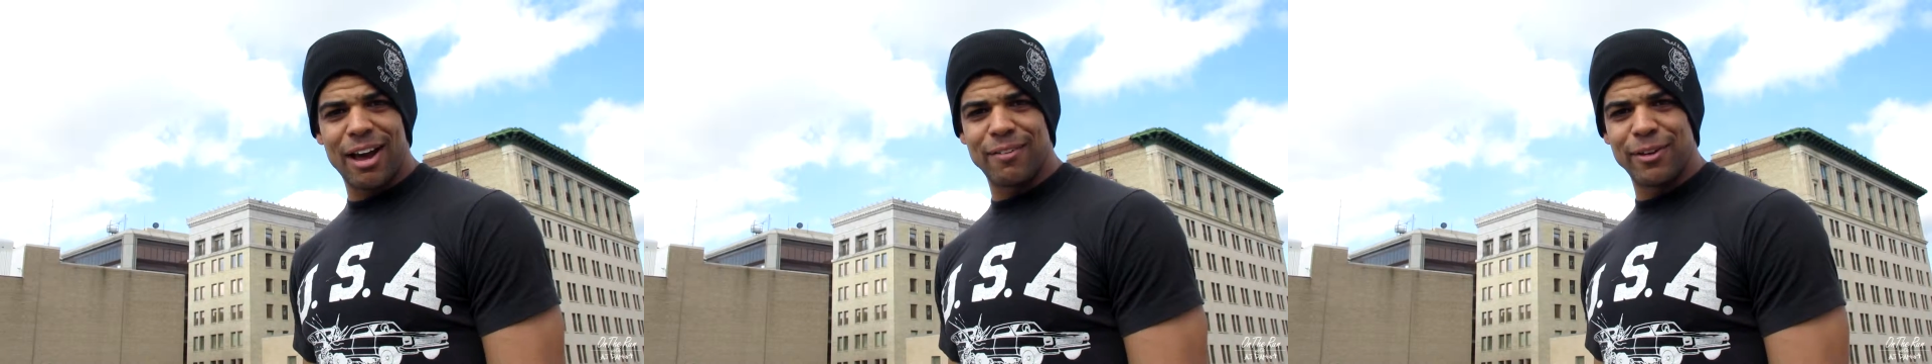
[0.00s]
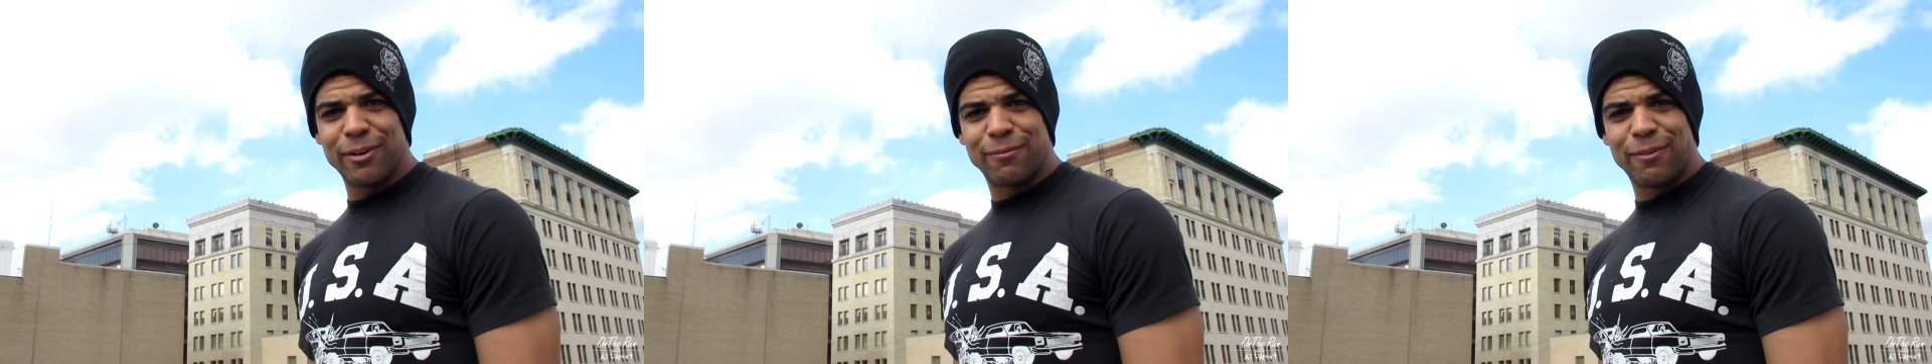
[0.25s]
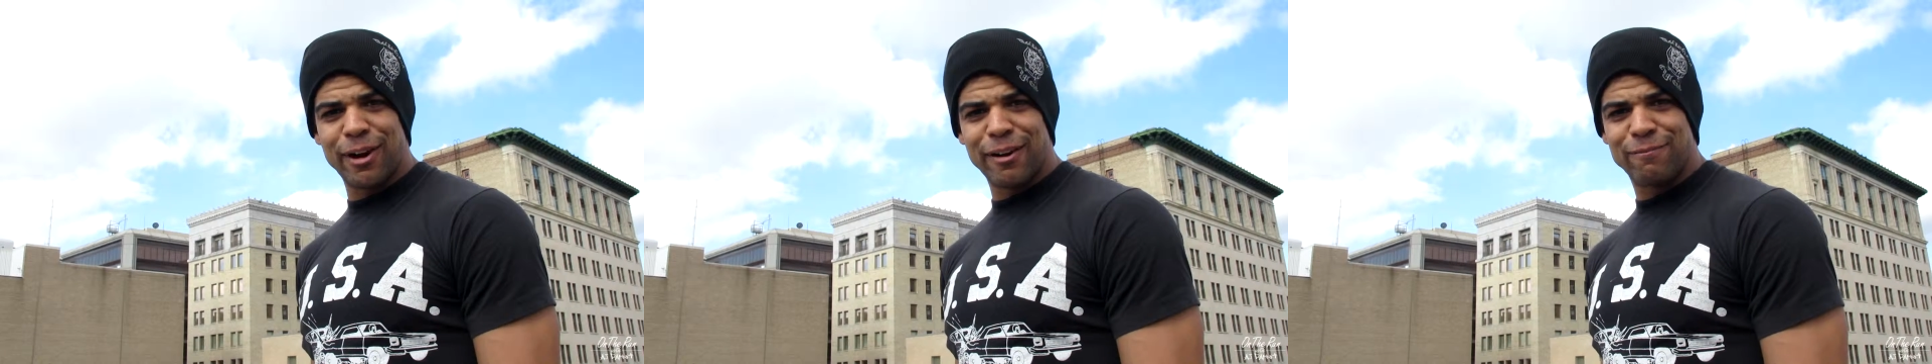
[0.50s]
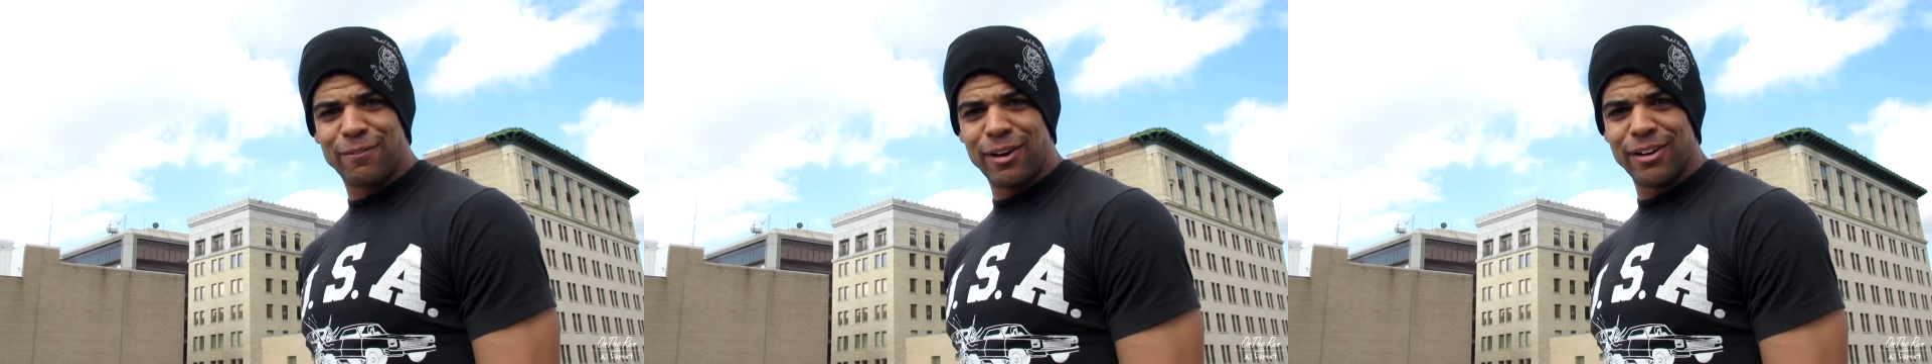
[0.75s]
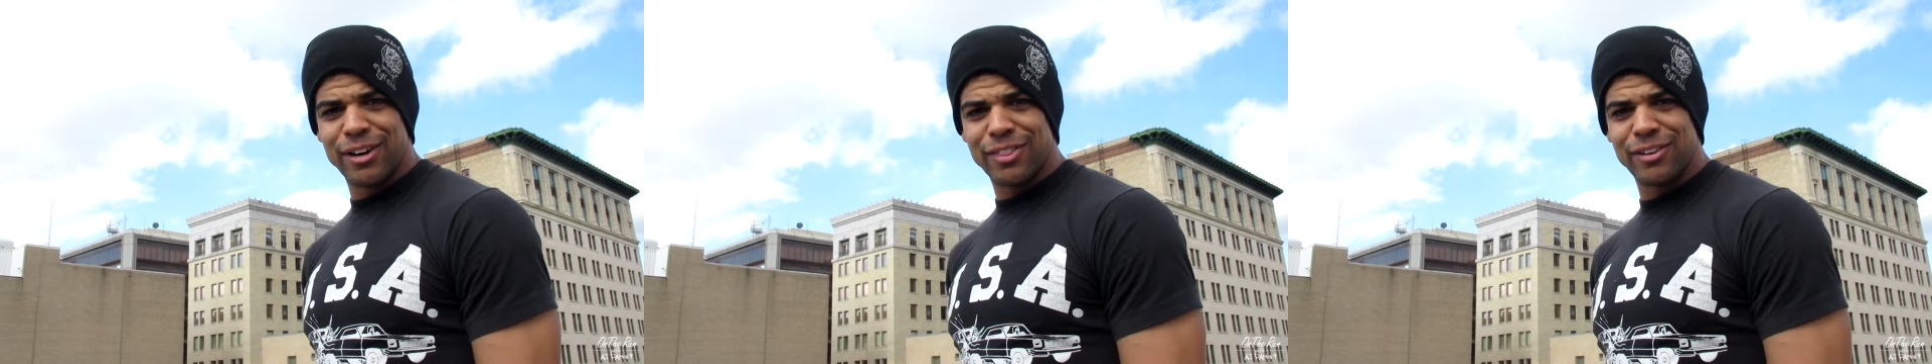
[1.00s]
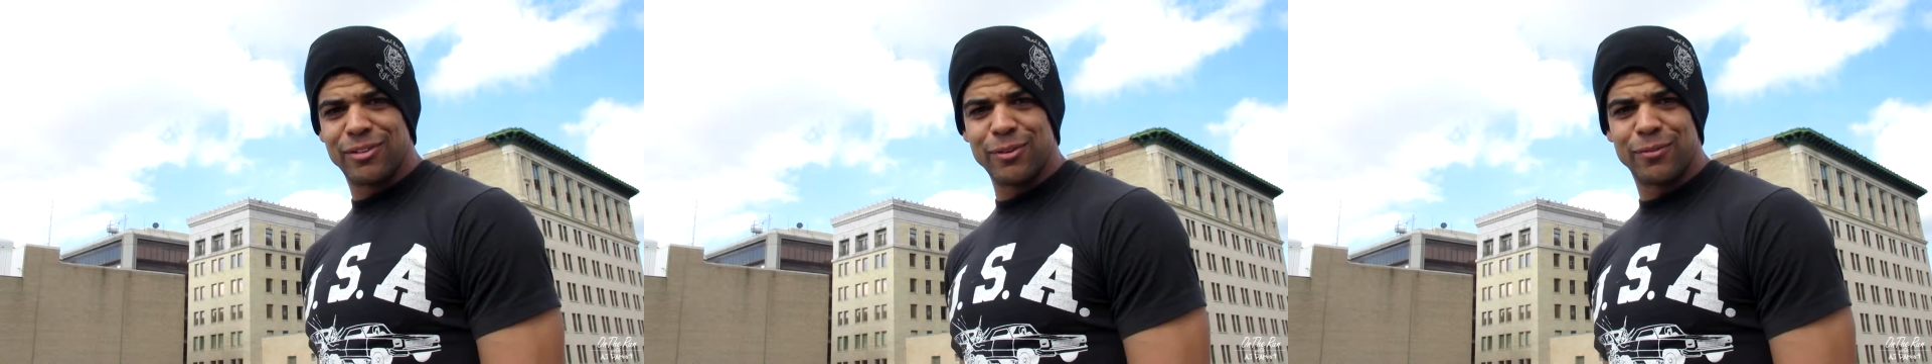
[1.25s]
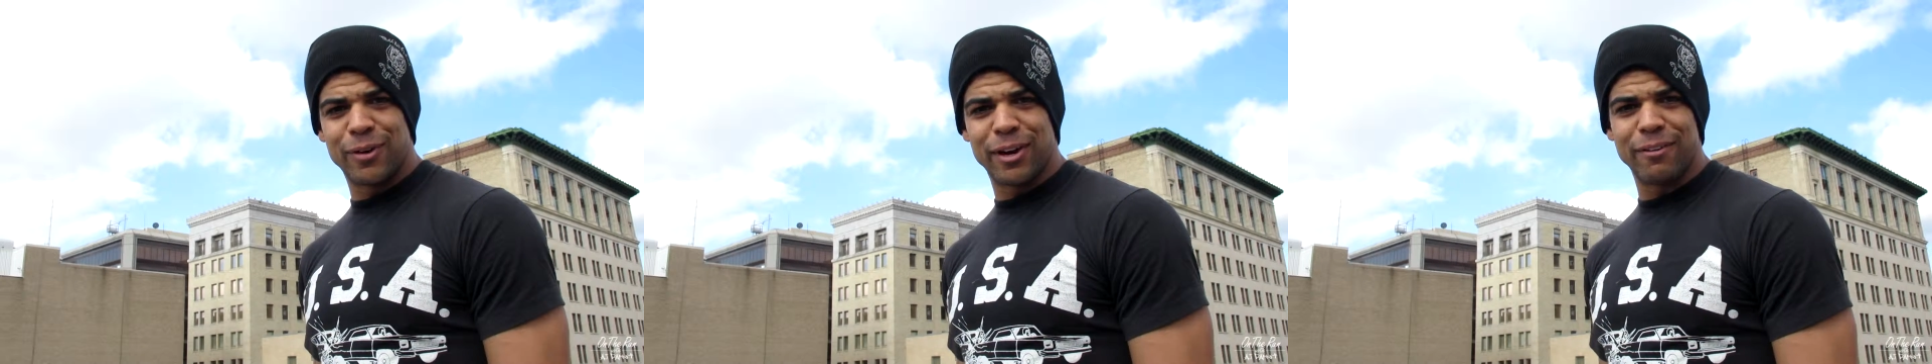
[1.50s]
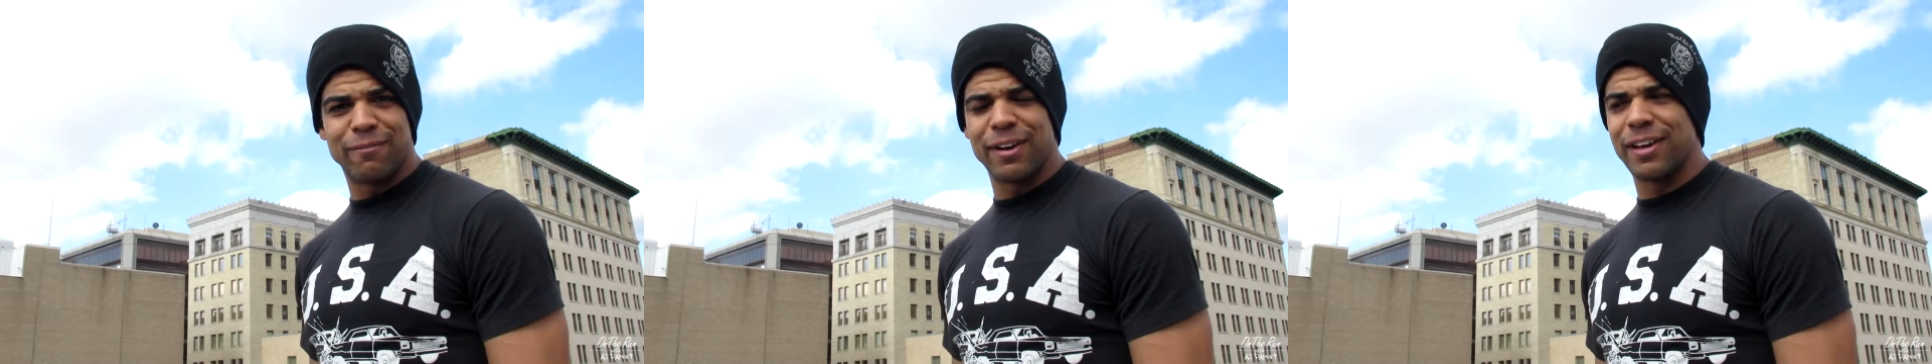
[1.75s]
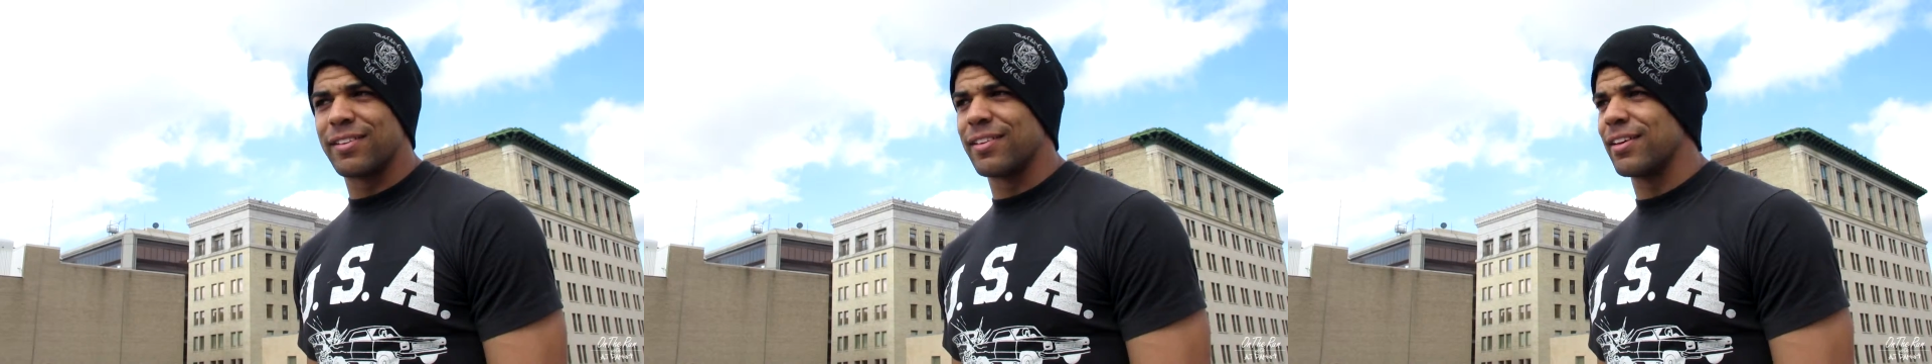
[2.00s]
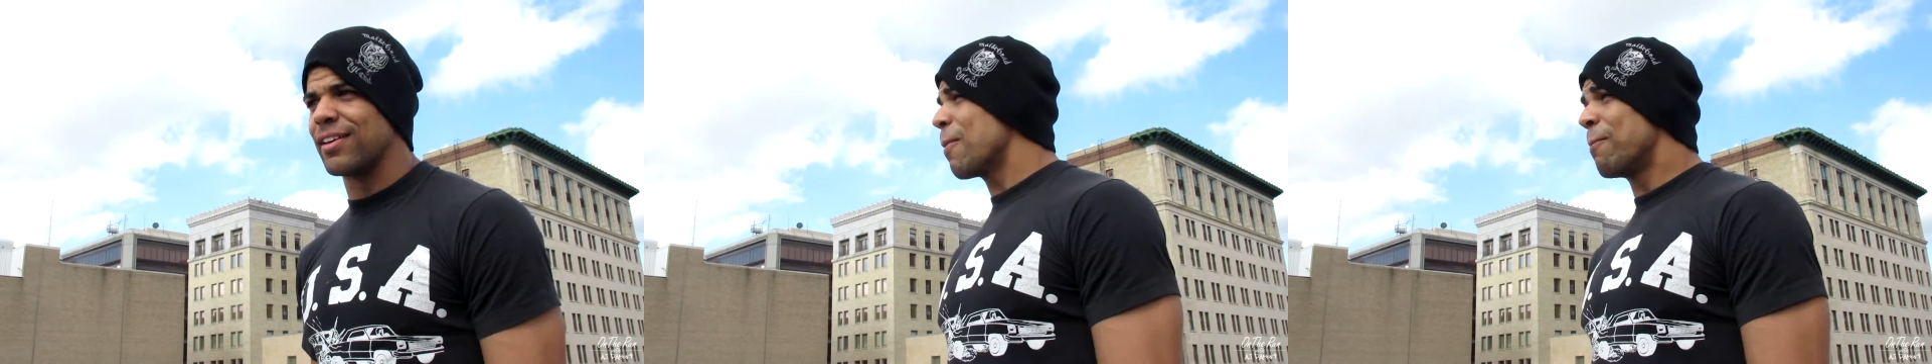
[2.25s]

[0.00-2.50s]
have a little fucking fun. Nothing too fucking fancy.